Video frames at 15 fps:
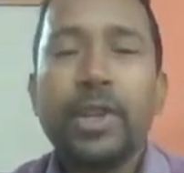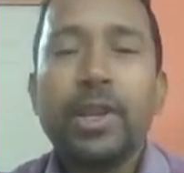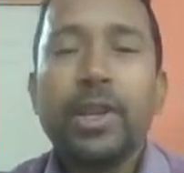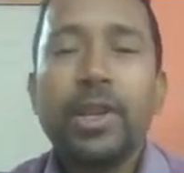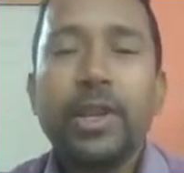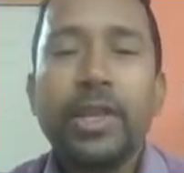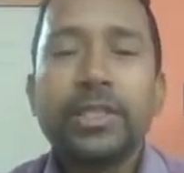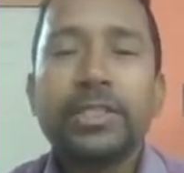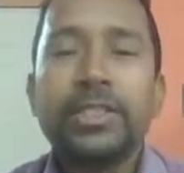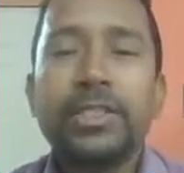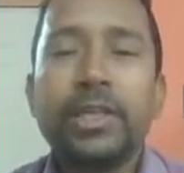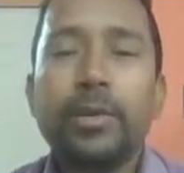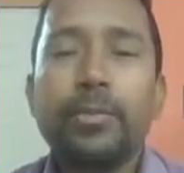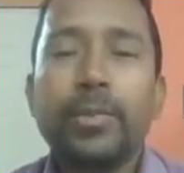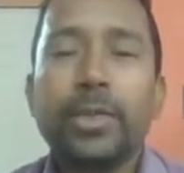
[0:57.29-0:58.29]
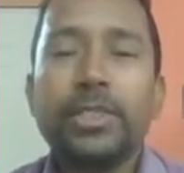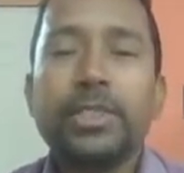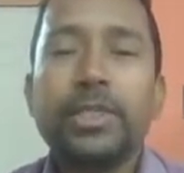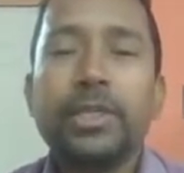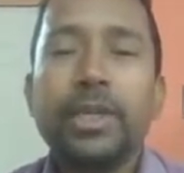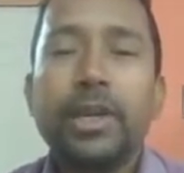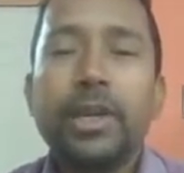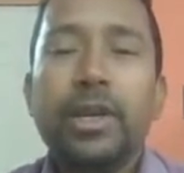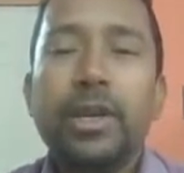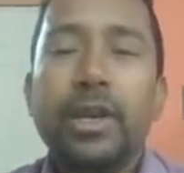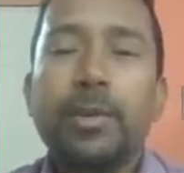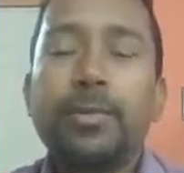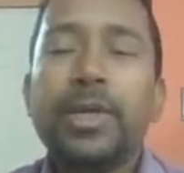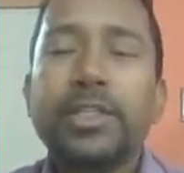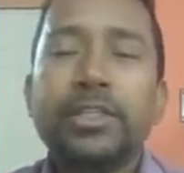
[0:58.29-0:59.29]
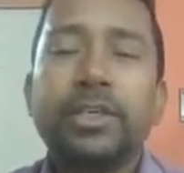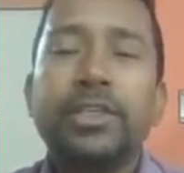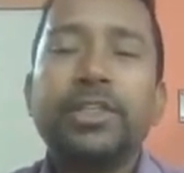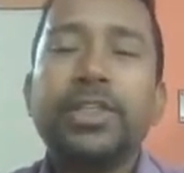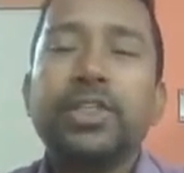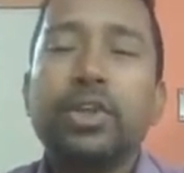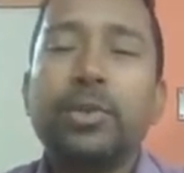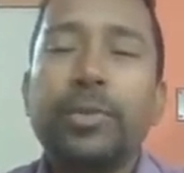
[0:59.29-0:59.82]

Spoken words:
Next is numbers. Numbers consist of